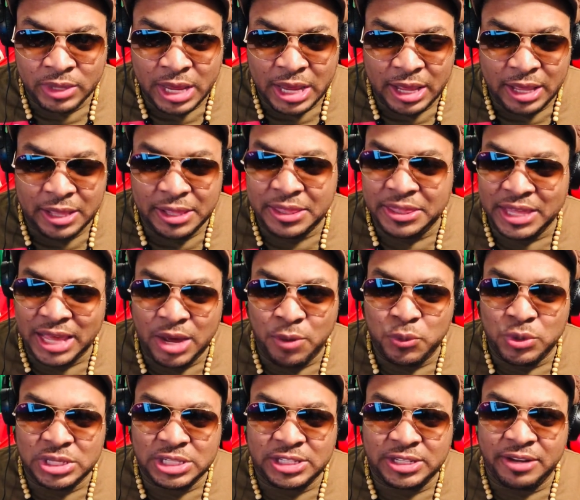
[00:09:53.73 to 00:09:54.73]
that
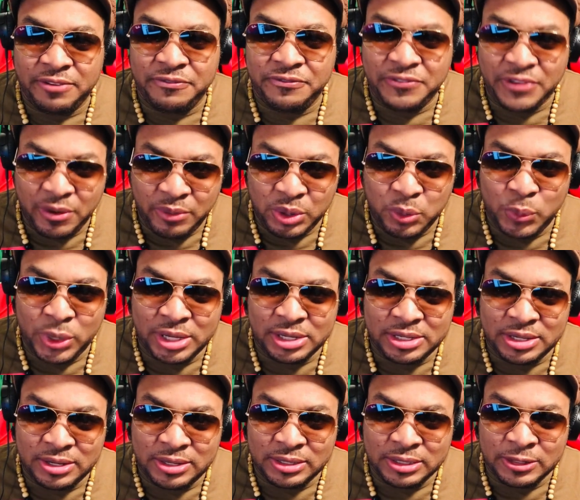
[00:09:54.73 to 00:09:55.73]
was very well
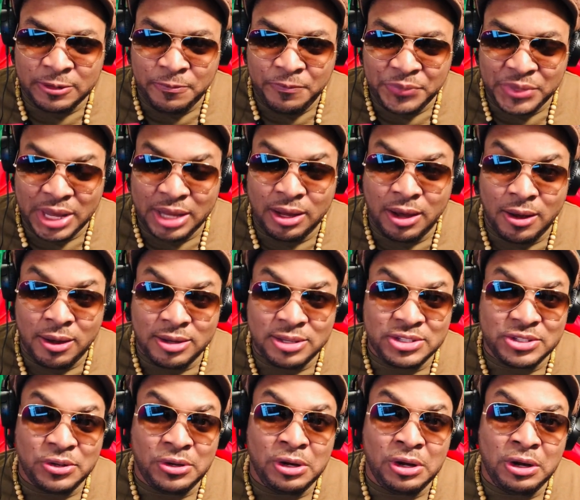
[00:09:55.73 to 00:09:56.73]
done. I
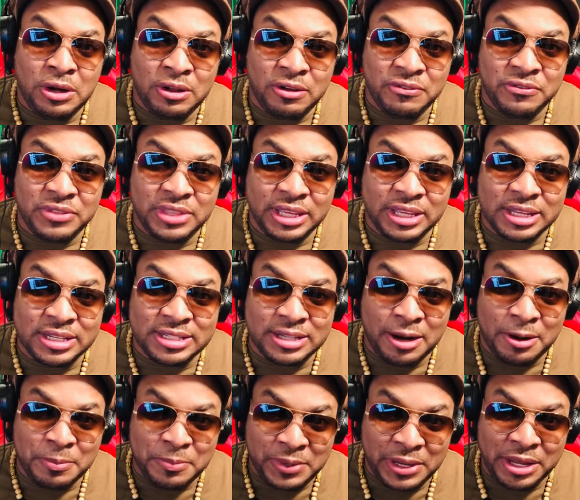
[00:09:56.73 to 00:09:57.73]
also love the guitar
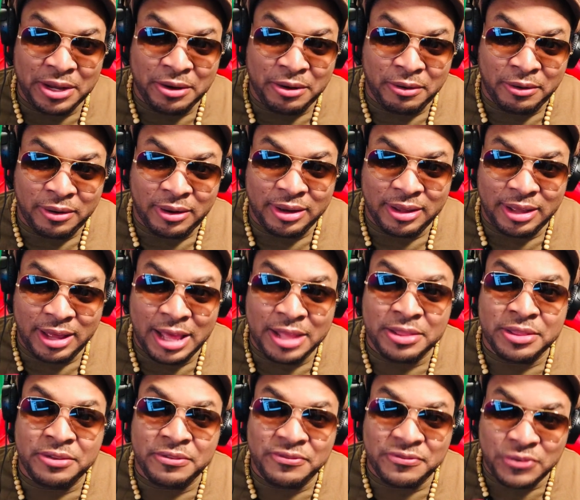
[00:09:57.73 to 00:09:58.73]
player and
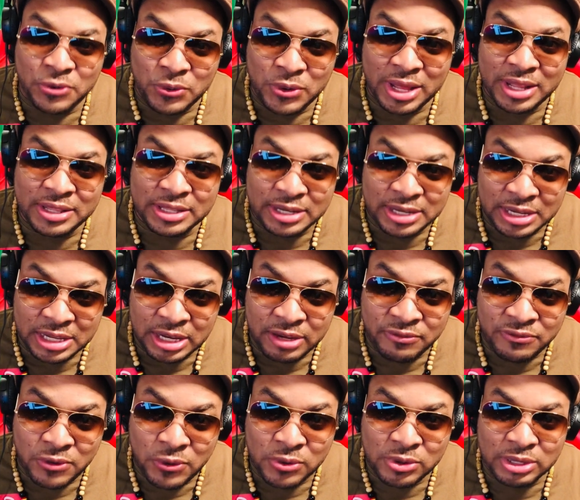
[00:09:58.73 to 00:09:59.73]
the vo and the lead
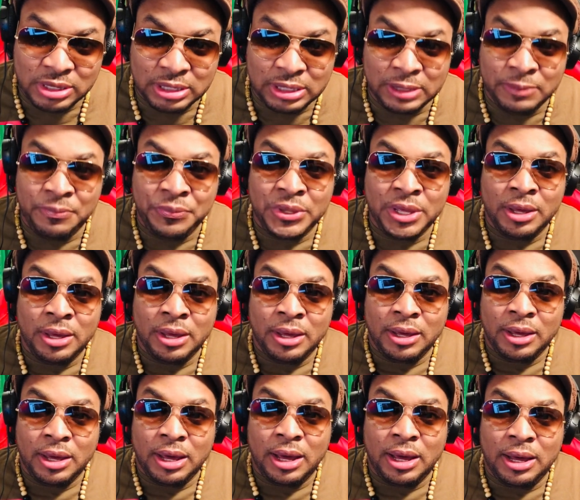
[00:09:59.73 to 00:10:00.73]
vocal.
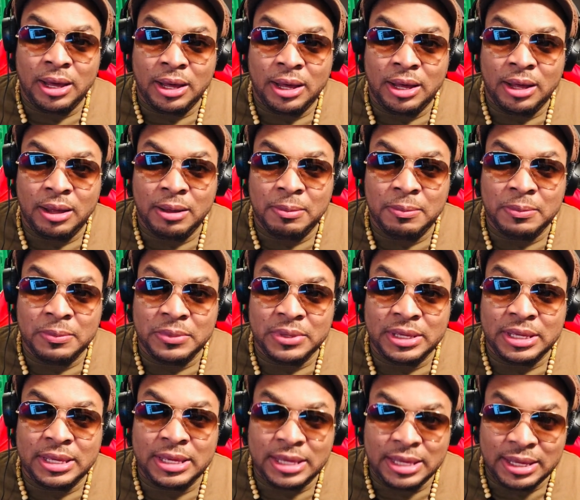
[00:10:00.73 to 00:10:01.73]
Um,
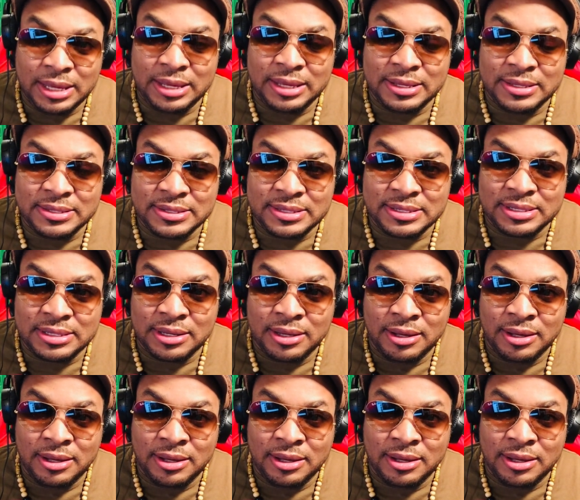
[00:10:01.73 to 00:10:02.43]
he is